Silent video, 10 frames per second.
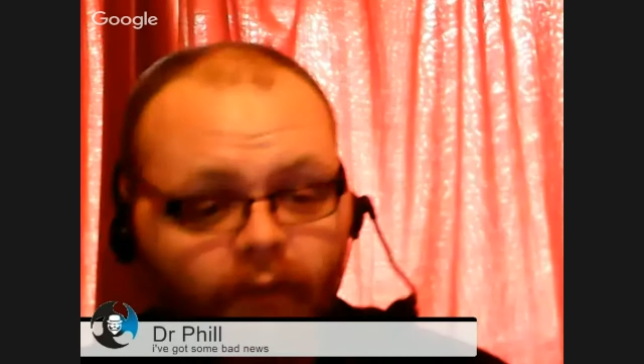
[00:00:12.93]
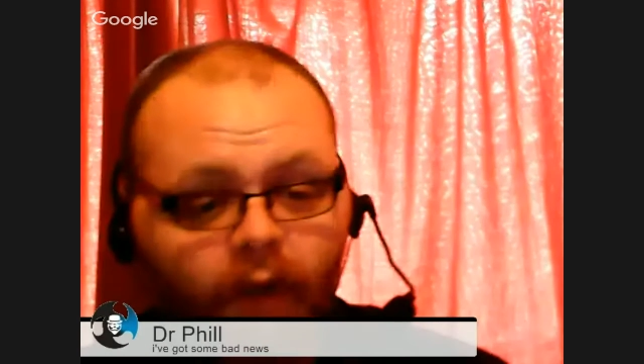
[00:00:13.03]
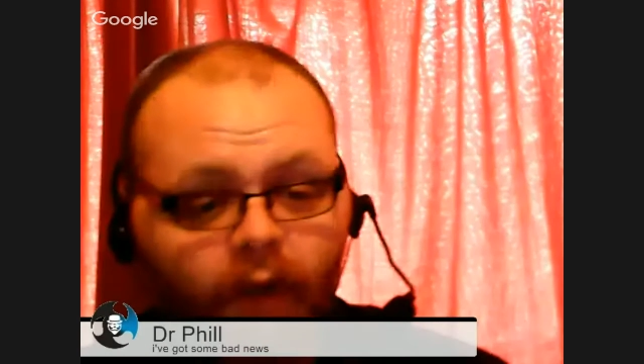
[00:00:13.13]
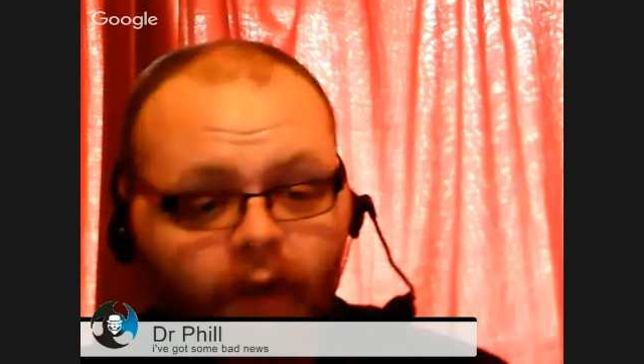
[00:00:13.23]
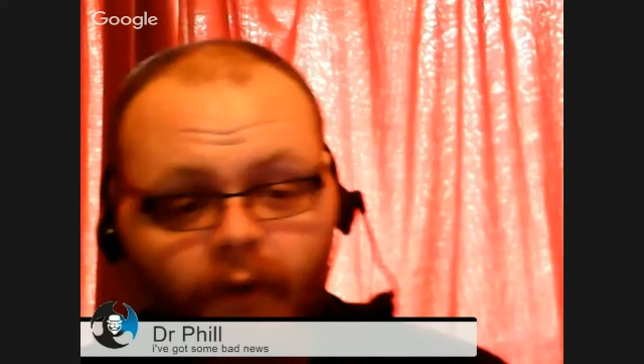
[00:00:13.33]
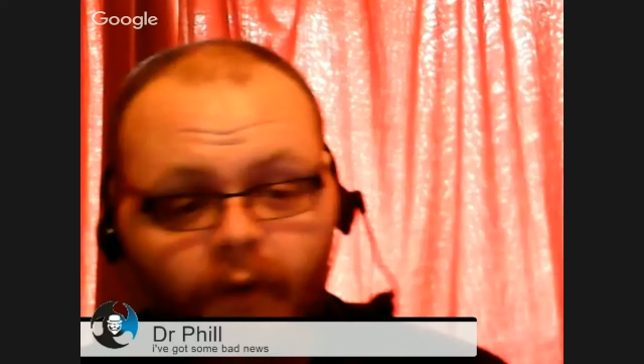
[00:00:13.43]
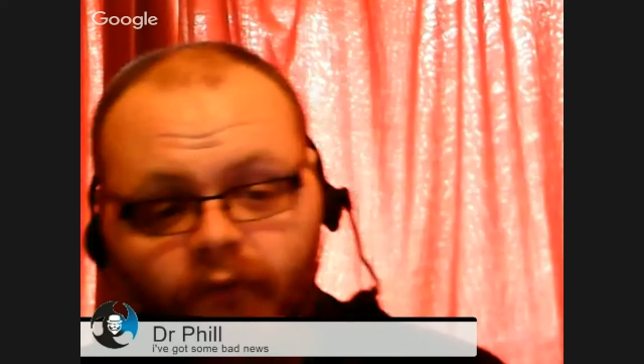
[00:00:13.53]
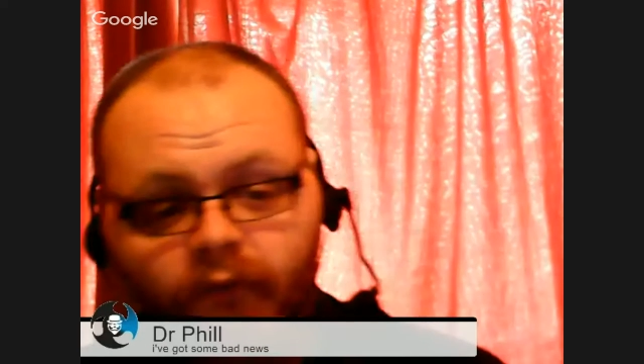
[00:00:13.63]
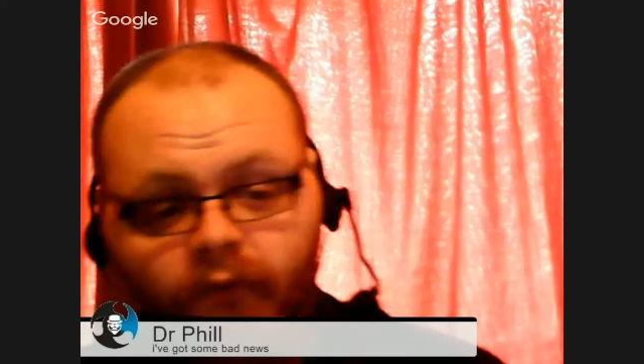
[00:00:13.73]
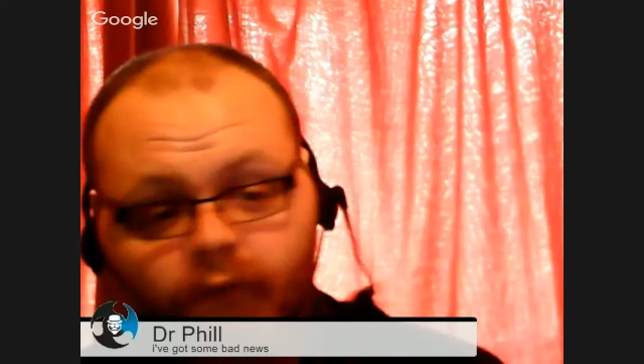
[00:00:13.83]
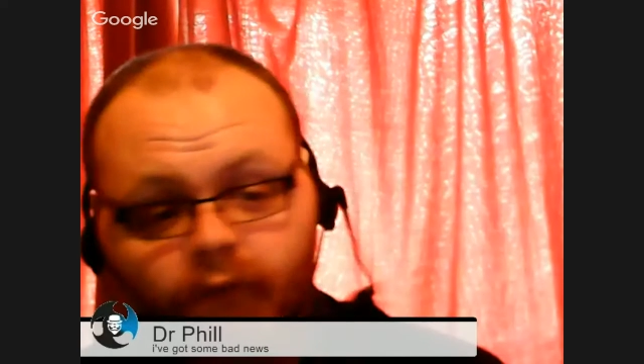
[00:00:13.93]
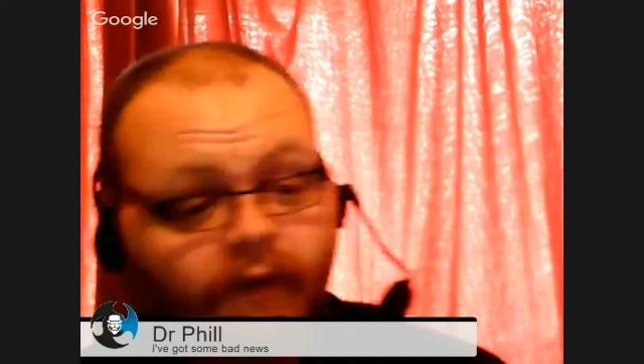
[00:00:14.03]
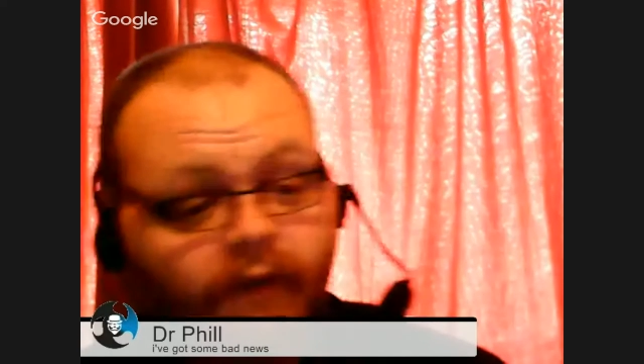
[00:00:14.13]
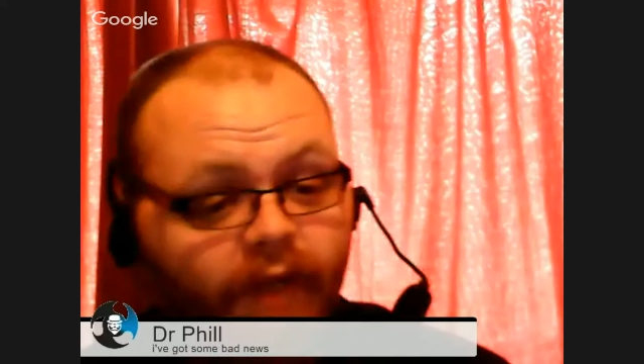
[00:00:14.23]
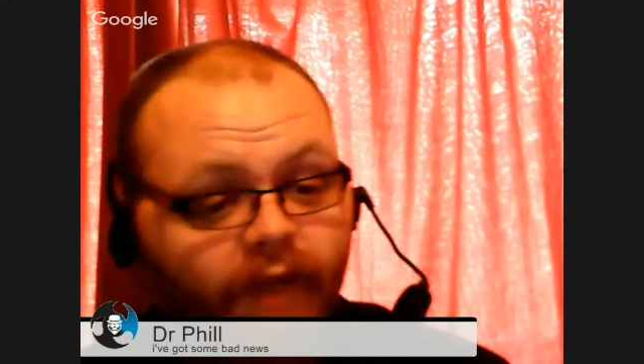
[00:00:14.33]
I'm going to start ranting
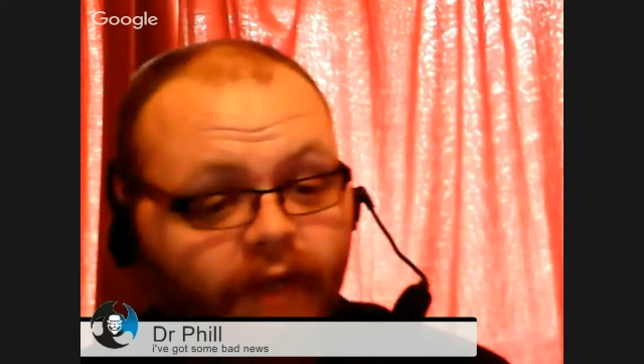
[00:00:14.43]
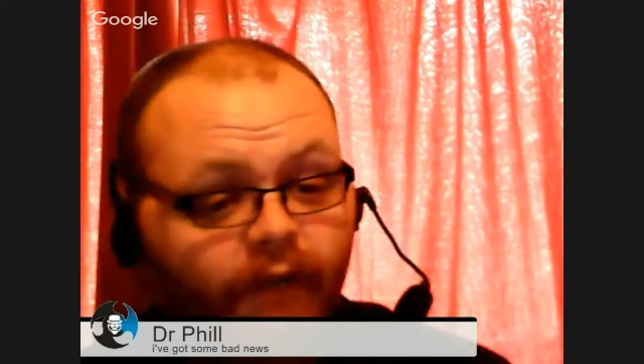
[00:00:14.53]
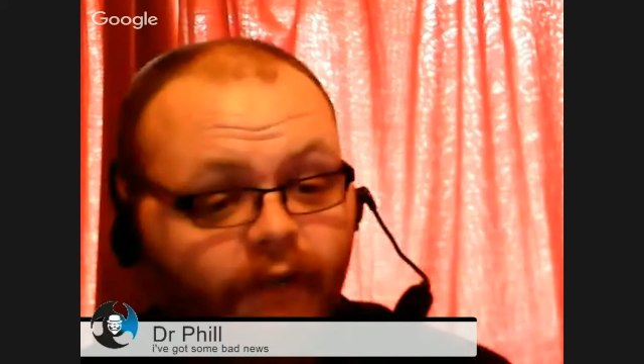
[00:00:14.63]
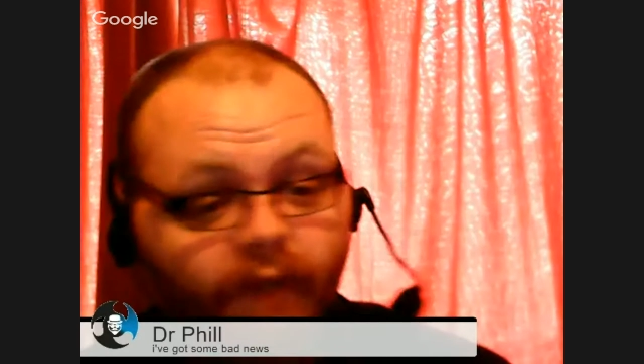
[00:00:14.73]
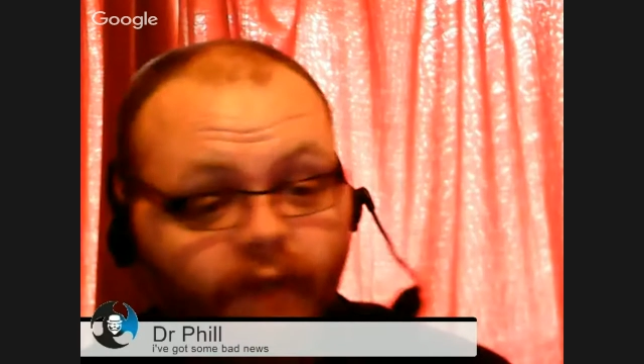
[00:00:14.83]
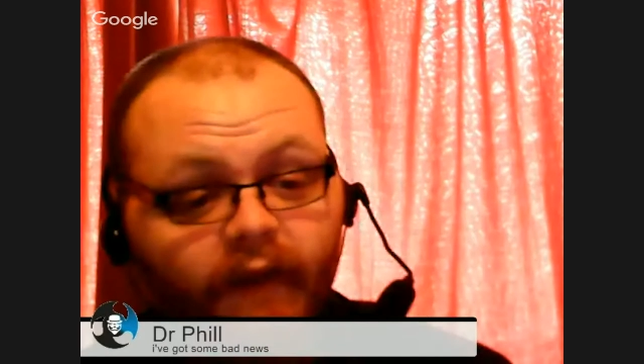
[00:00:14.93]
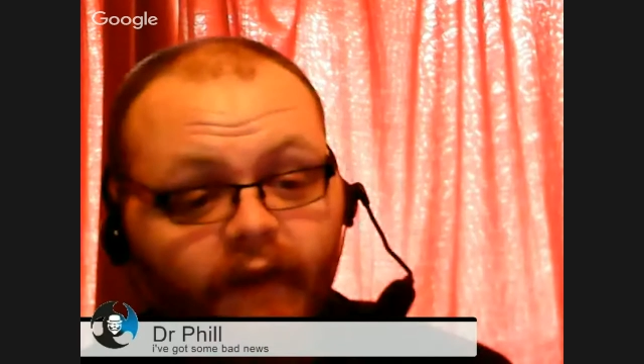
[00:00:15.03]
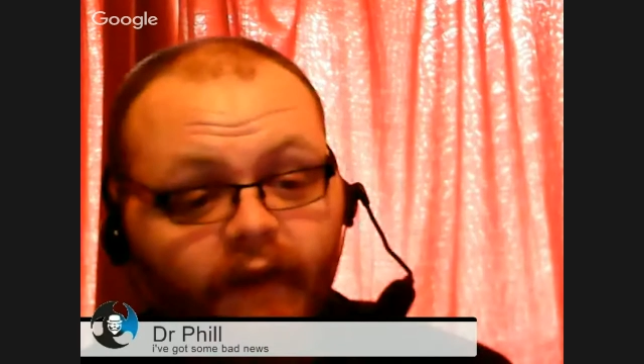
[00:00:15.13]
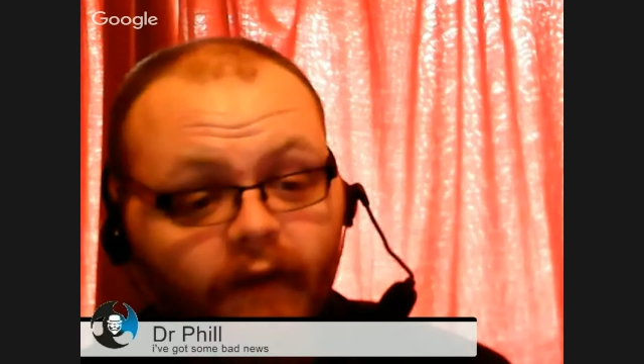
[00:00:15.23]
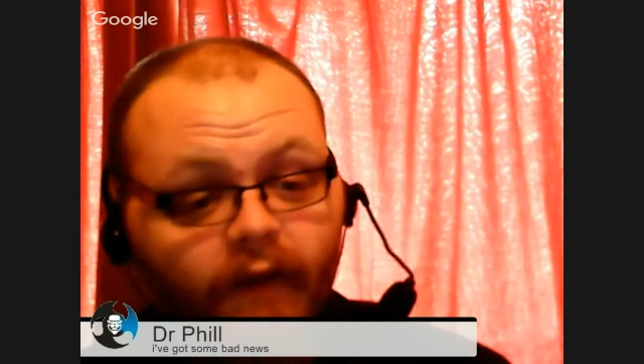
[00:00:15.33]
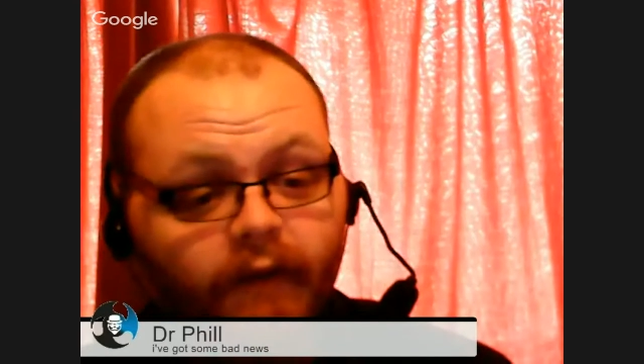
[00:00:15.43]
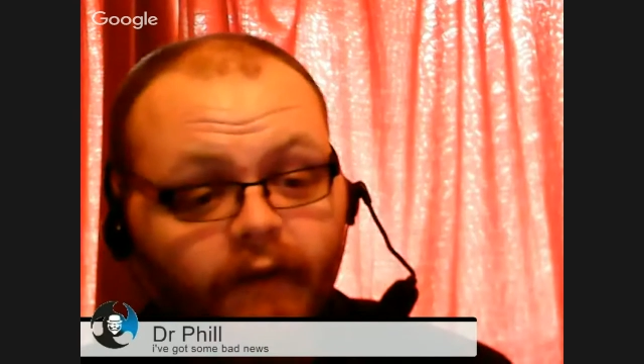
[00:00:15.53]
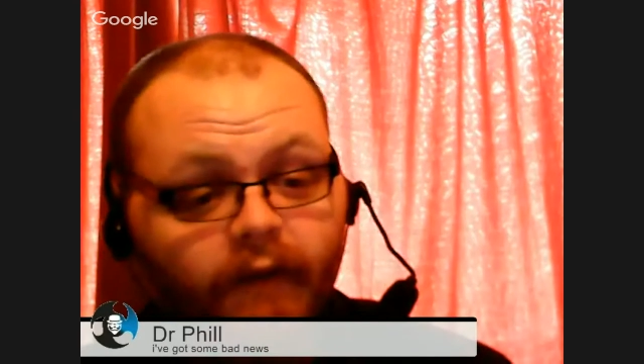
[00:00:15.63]
and raving on whatever the hell I like,